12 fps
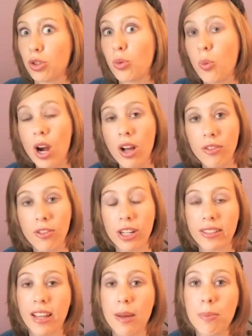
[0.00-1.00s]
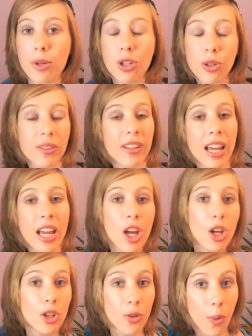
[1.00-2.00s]
twirl for example, you'll say
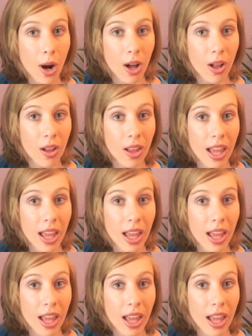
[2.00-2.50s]
twirl,